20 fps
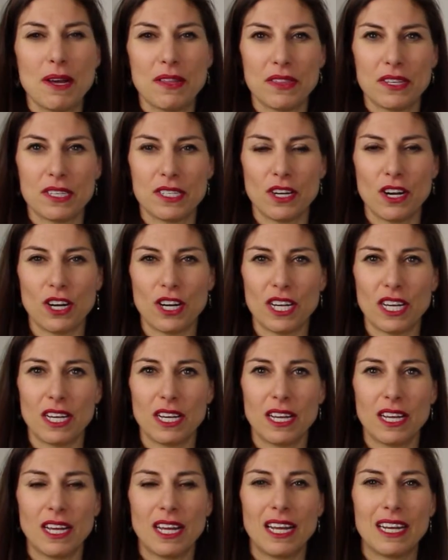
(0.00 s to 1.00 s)
about the target.
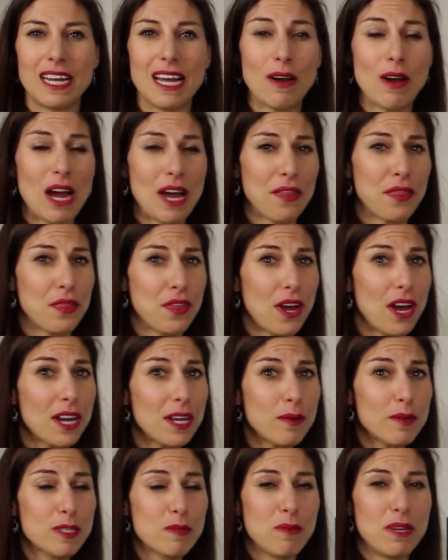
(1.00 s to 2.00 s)
Now, I
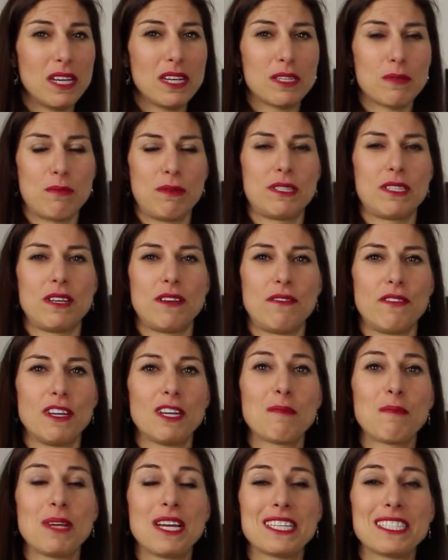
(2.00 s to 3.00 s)
thought I was being
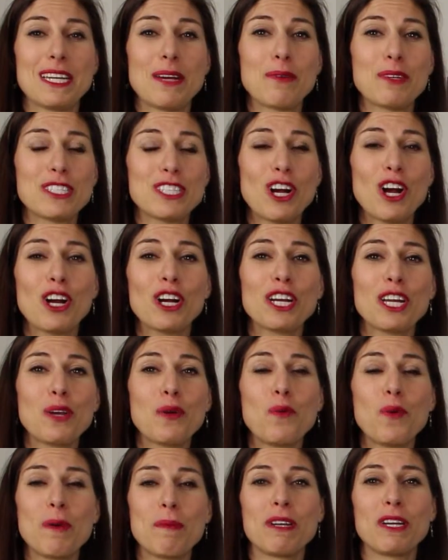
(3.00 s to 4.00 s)
specific because I was
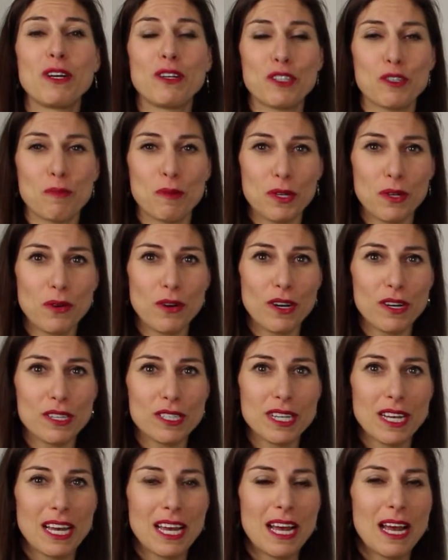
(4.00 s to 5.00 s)
targeting women
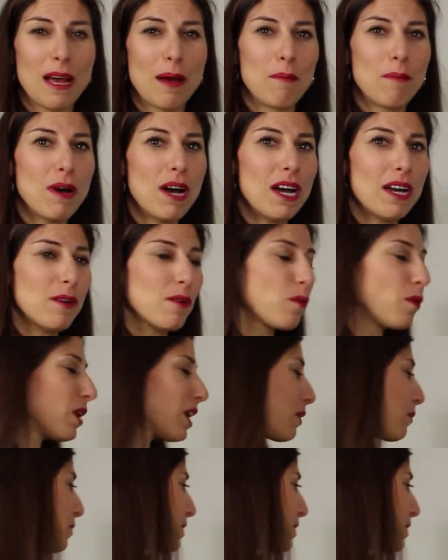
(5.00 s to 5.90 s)
entrepreneurs. But what I